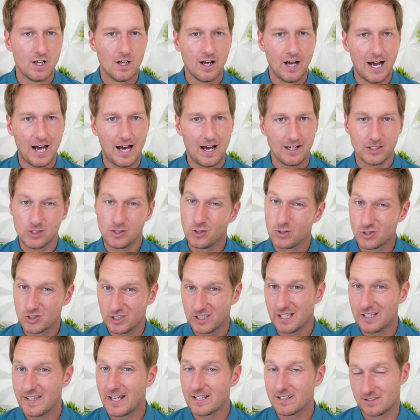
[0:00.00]
uh, usually
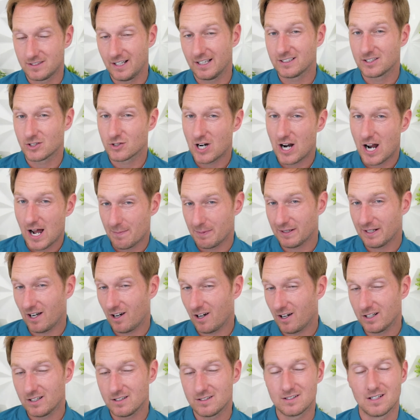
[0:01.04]
in that's like the tropic
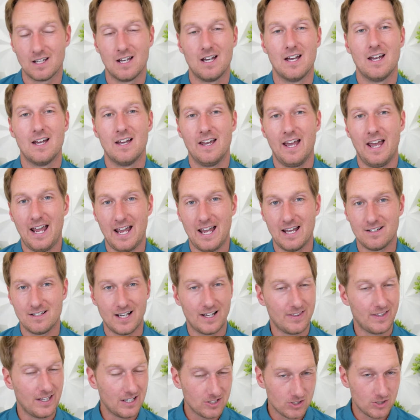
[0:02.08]
areas and uh,
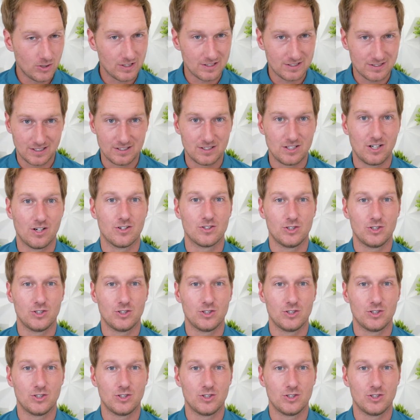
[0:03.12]
they just don't exist here.